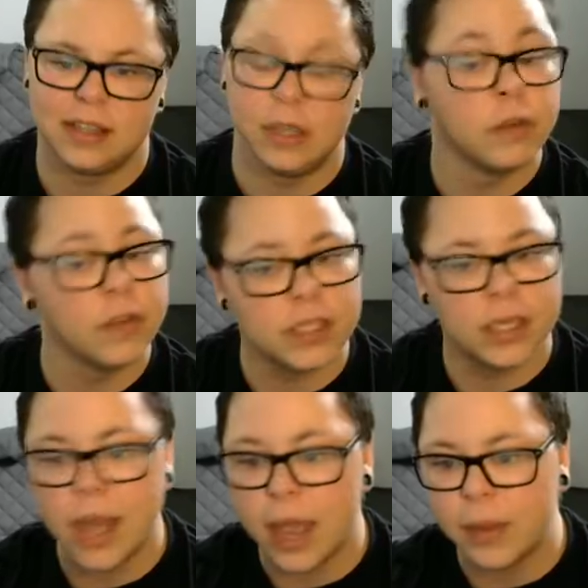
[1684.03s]
the
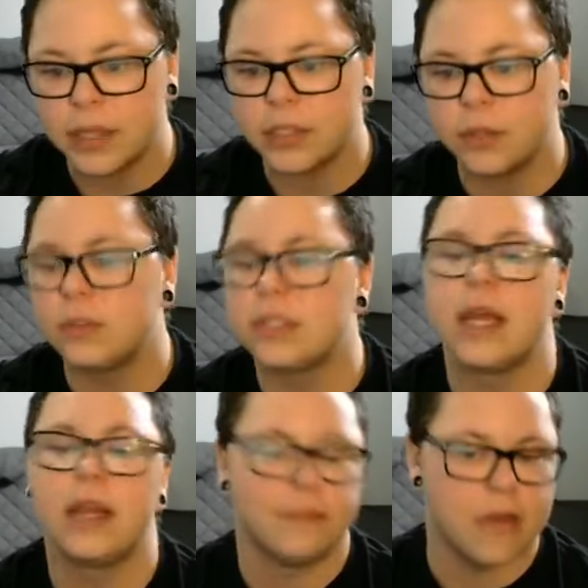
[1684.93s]
university that I went to
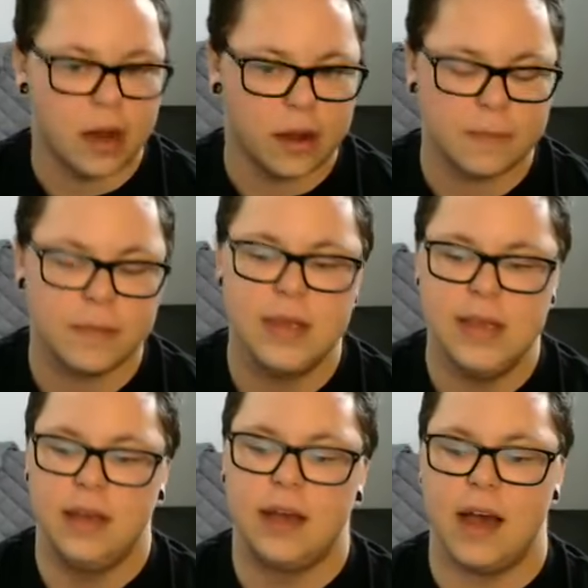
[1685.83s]
decided to fire him.
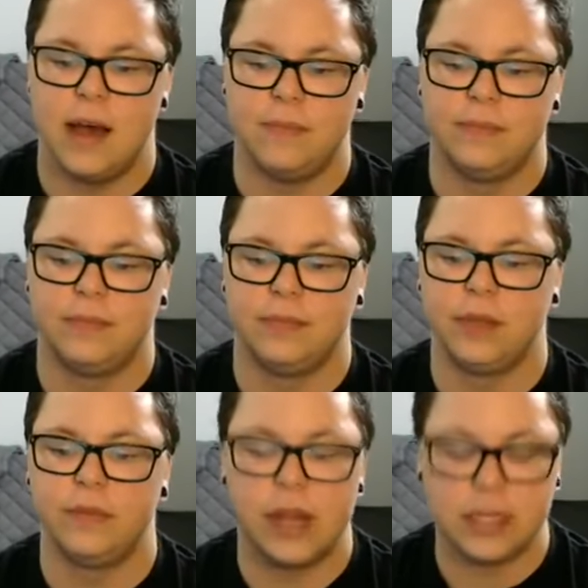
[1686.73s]

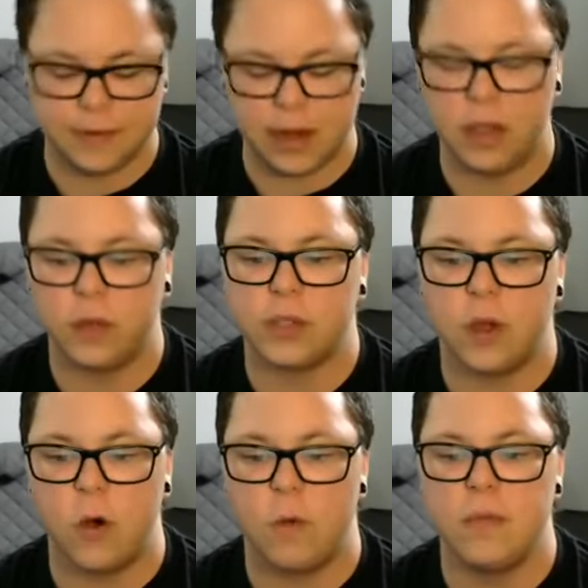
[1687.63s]
So Vreen's very close to
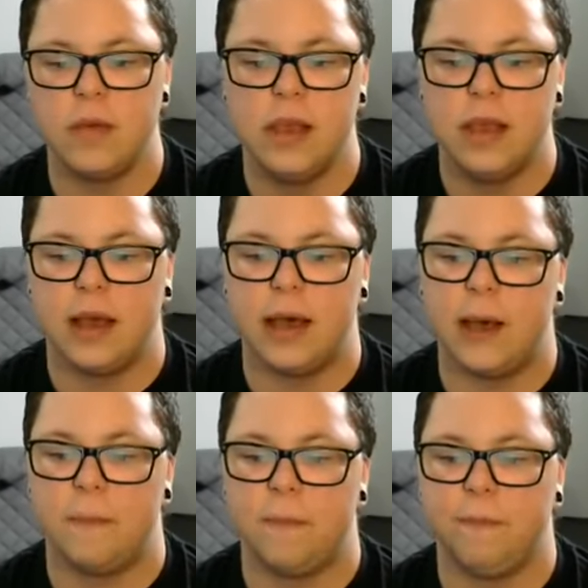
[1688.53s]
home.
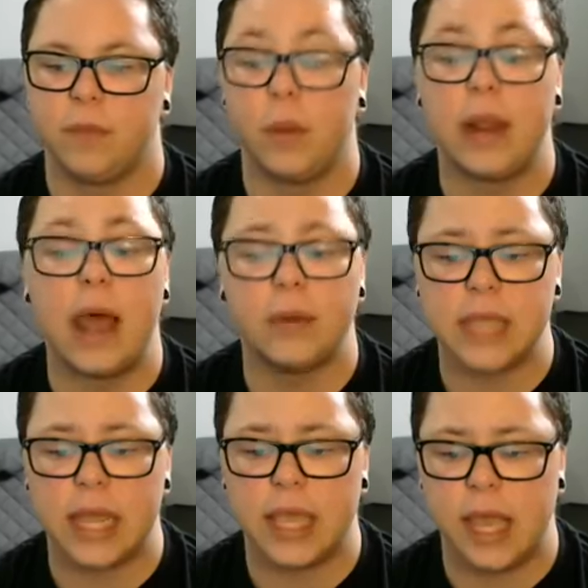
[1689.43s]
When I
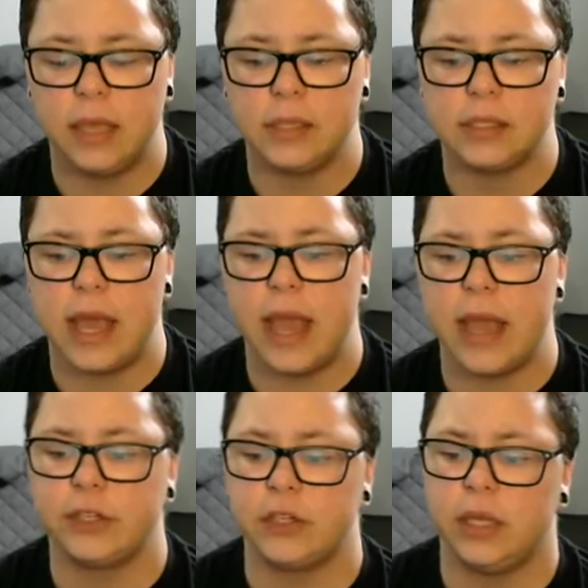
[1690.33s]
was at King's, I
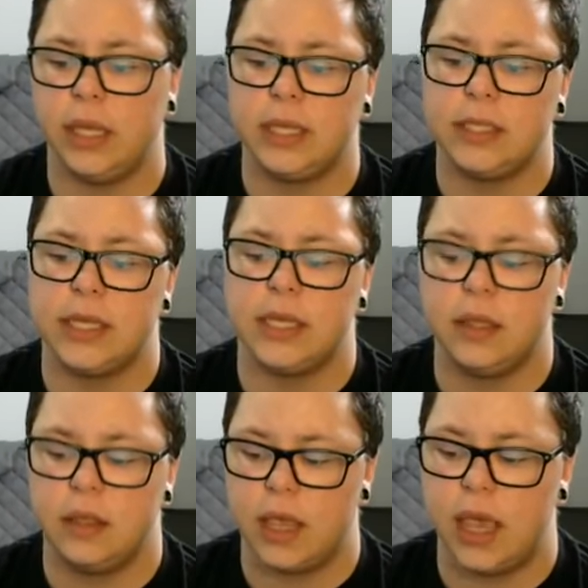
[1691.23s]
actually
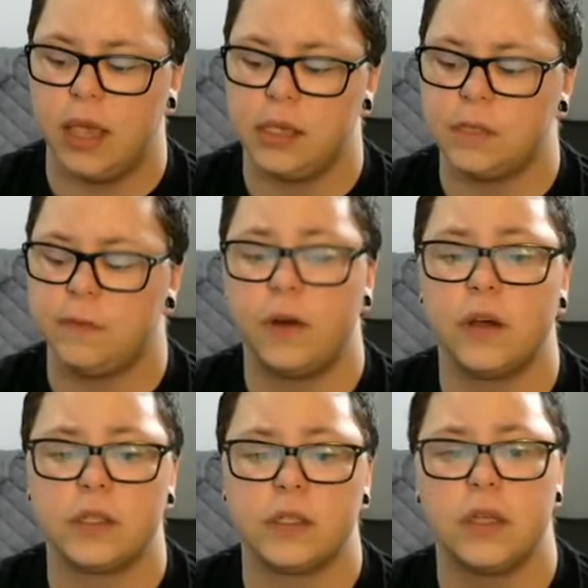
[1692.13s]
did the King's
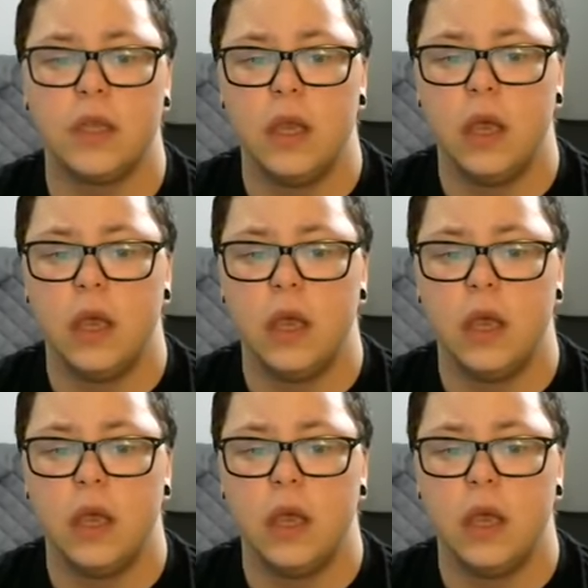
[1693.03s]
first